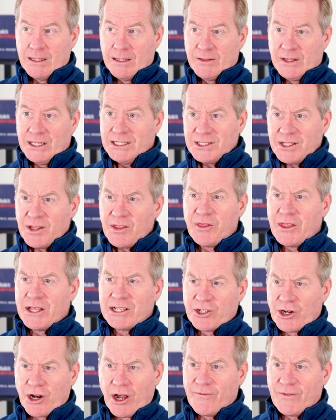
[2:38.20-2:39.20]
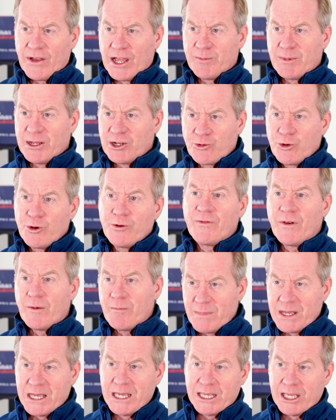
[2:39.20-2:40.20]
These are the things that I found to be true for
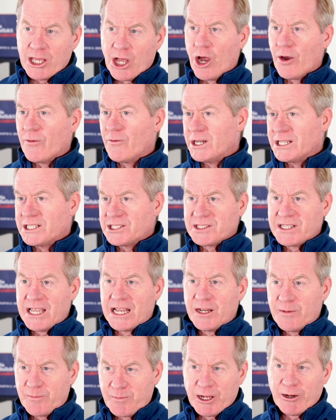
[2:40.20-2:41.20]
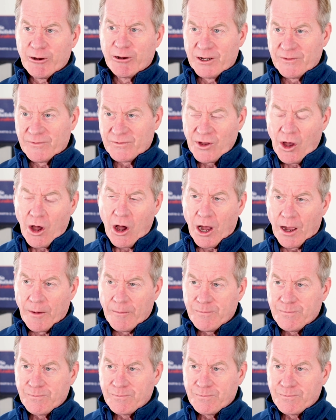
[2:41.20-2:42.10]
me over an extended period of time.